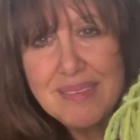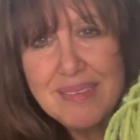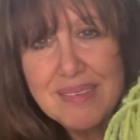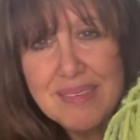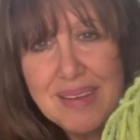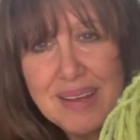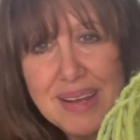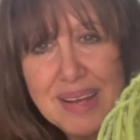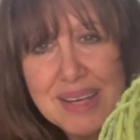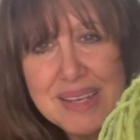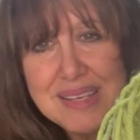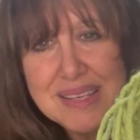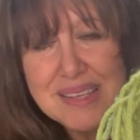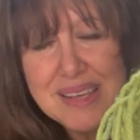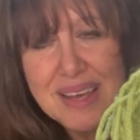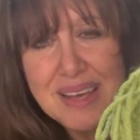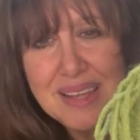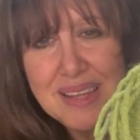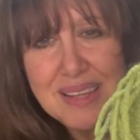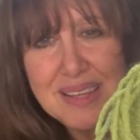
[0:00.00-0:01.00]
Like I
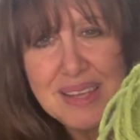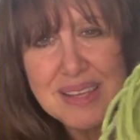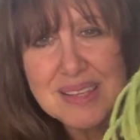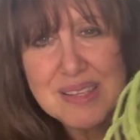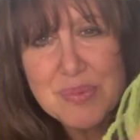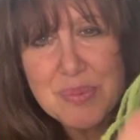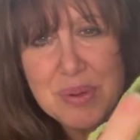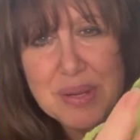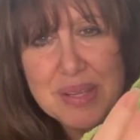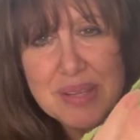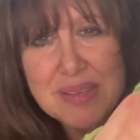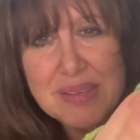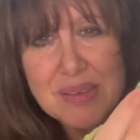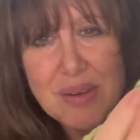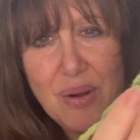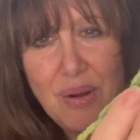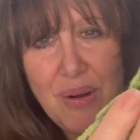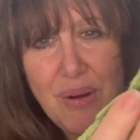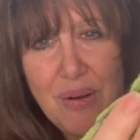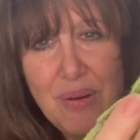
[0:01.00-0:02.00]
said, that's what it's
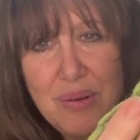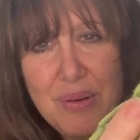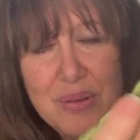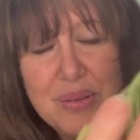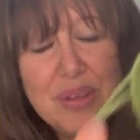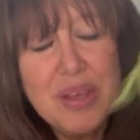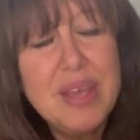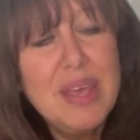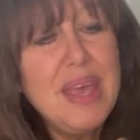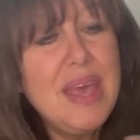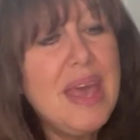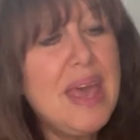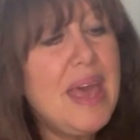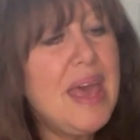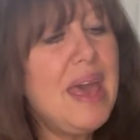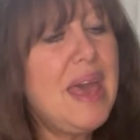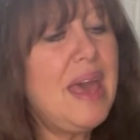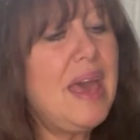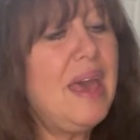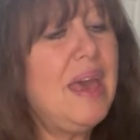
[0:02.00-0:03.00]
called.
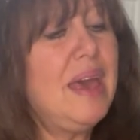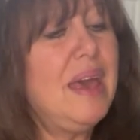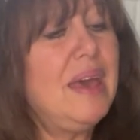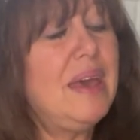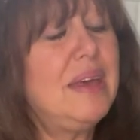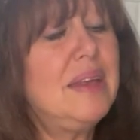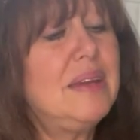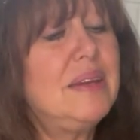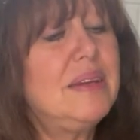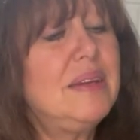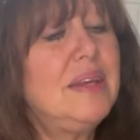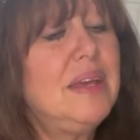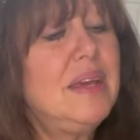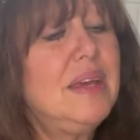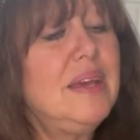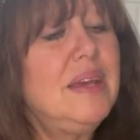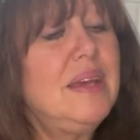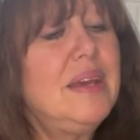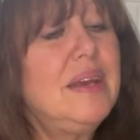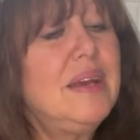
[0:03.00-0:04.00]
And
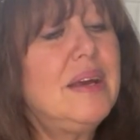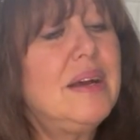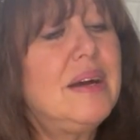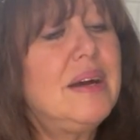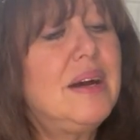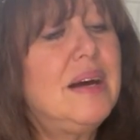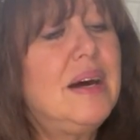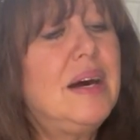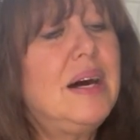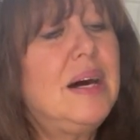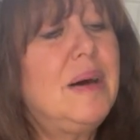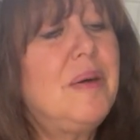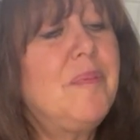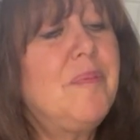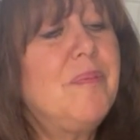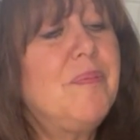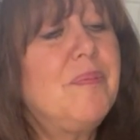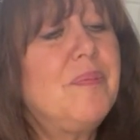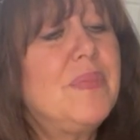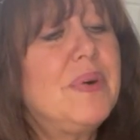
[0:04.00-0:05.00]

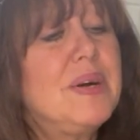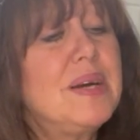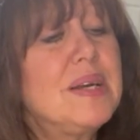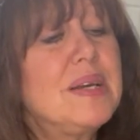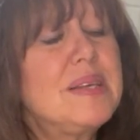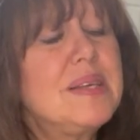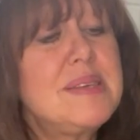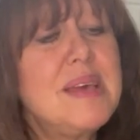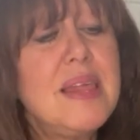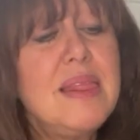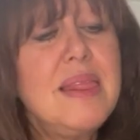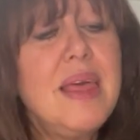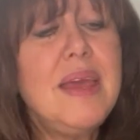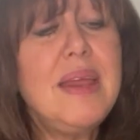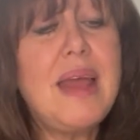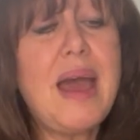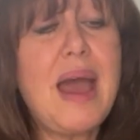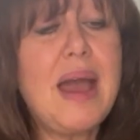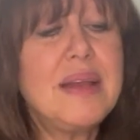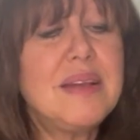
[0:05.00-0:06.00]
um,
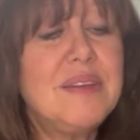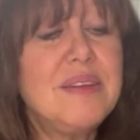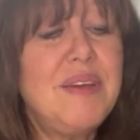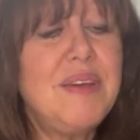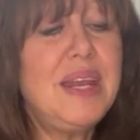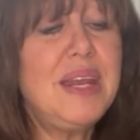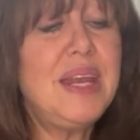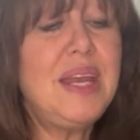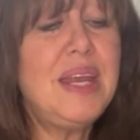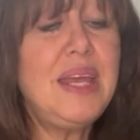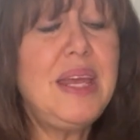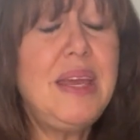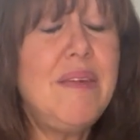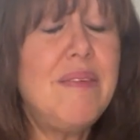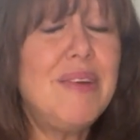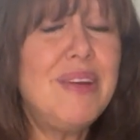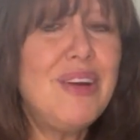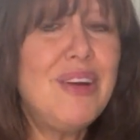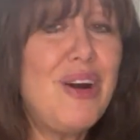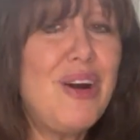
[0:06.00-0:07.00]
sunlight activated
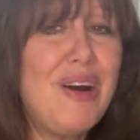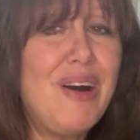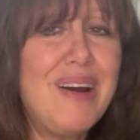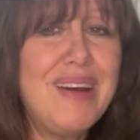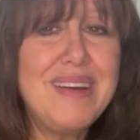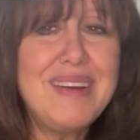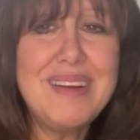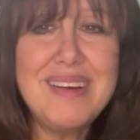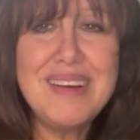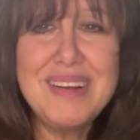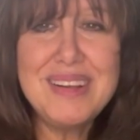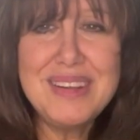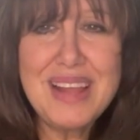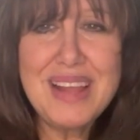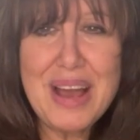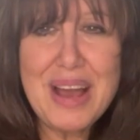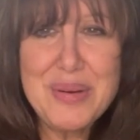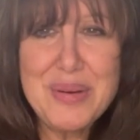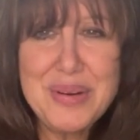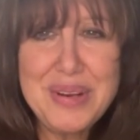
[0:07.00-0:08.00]
even on
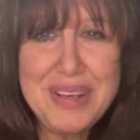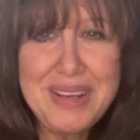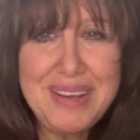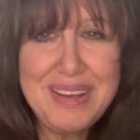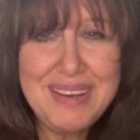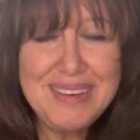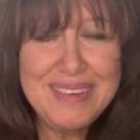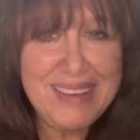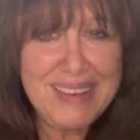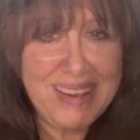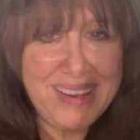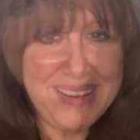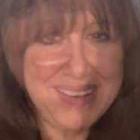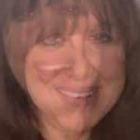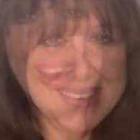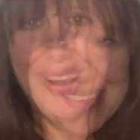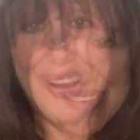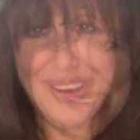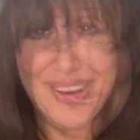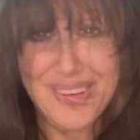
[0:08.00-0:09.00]
cloudy days.